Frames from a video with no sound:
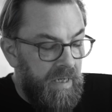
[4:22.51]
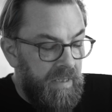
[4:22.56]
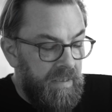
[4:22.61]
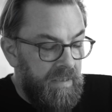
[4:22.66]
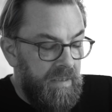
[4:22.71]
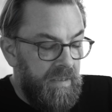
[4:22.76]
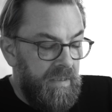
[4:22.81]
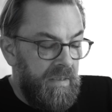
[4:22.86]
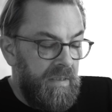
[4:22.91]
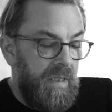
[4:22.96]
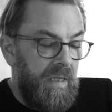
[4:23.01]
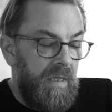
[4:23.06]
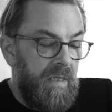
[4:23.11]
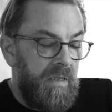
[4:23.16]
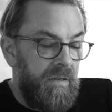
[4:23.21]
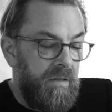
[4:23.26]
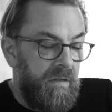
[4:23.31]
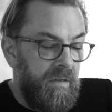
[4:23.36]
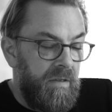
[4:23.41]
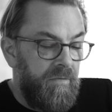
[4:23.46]
actually a
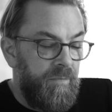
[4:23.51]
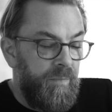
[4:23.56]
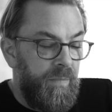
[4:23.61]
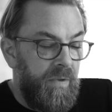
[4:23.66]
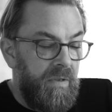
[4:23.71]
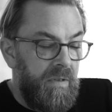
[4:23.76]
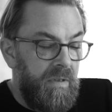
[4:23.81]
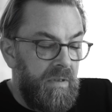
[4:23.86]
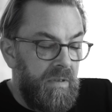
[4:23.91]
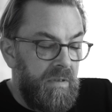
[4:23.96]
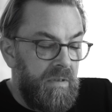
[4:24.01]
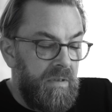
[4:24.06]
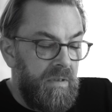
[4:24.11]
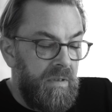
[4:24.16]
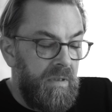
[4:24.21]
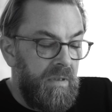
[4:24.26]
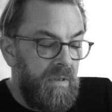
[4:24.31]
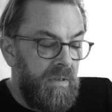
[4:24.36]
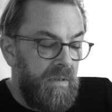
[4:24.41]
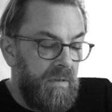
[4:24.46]
lot of buttons
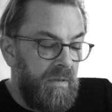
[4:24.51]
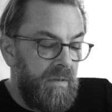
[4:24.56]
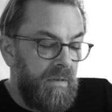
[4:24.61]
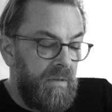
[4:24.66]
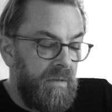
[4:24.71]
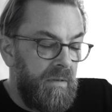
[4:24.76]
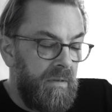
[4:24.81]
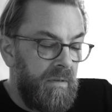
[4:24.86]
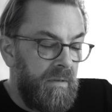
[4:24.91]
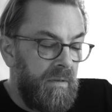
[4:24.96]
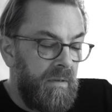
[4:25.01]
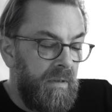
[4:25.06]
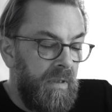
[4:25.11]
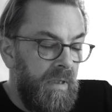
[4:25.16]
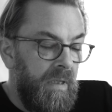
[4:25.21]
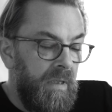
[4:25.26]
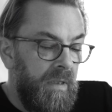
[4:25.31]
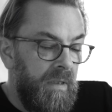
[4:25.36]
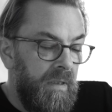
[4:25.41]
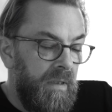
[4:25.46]

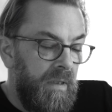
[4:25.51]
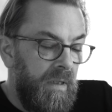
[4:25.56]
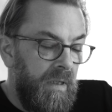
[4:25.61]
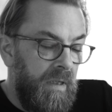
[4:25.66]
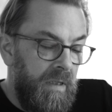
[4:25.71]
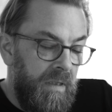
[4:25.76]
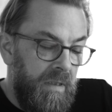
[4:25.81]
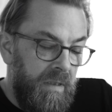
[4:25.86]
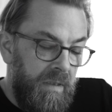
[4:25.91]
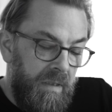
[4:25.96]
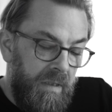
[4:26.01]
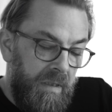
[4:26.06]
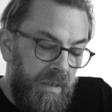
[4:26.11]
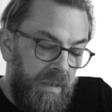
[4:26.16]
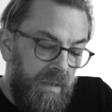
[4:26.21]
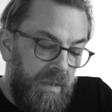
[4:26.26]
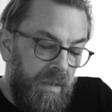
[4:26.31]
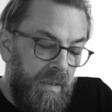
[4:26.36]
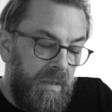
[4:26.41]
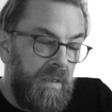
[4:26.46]
here and
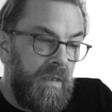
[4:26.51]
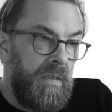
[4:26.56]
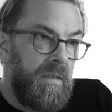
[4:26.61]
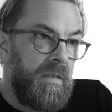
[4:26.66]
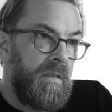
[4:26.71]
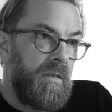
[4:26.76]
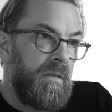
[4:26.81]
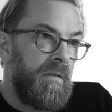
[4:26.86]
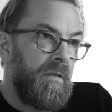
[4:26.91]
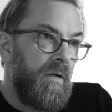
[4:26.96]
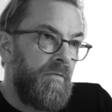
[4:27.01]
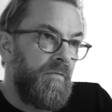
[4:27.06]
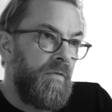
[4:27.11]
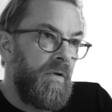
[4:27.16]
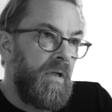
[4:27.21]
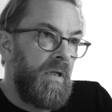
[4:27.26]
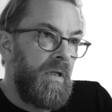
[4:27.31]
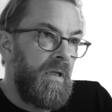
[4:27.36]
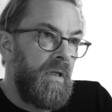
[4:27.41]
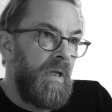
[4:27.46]
there, and there's a
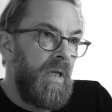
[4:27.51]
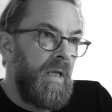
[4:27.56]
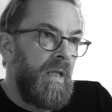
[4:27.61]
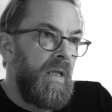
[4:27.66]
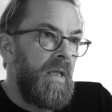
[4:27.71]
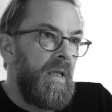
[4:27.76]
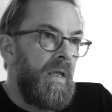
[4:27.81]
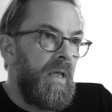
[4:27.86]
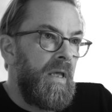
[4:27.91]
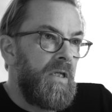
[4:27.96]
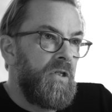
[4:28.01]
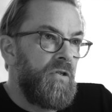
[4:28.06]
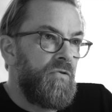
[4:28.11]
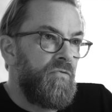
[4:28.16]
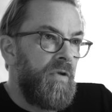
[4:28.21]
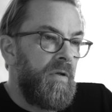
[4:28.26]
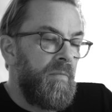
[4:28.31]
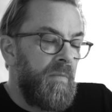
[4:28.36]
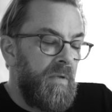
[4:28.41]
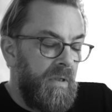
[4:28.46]
really
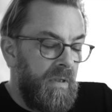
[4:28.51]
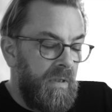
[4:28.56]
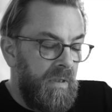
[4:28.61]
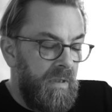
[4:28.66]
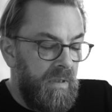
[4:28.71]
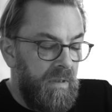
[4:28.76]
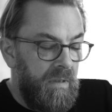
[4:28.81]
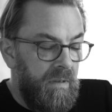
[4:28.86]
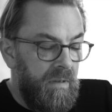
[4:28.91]
extremely